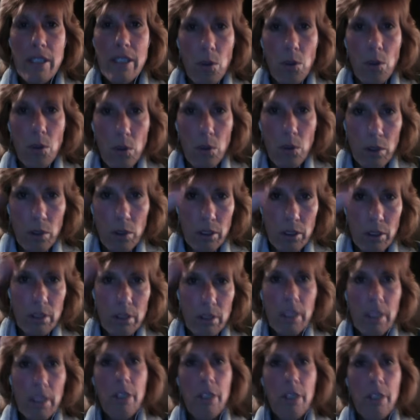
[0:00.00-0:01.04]
old
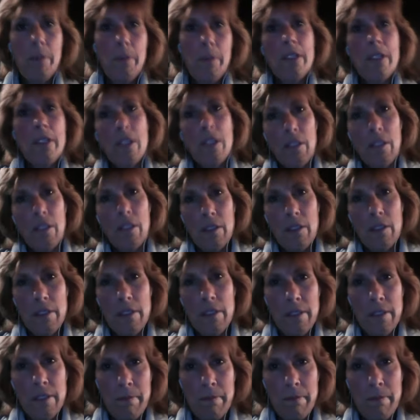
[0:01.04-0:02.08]
human
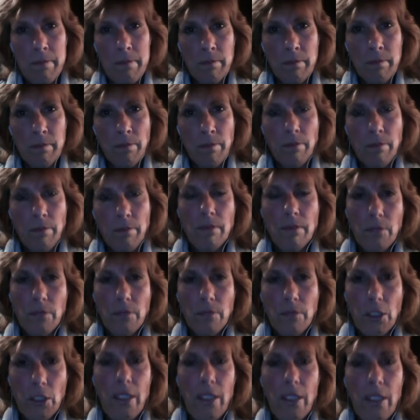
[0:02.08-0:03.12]
circles.
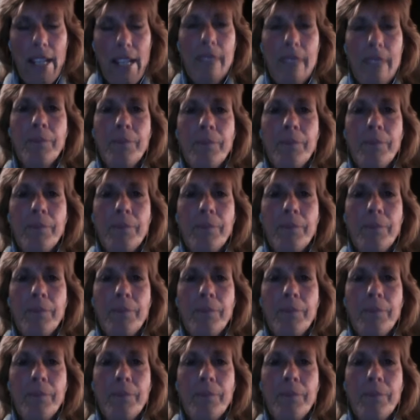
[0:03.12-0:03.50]
Okay?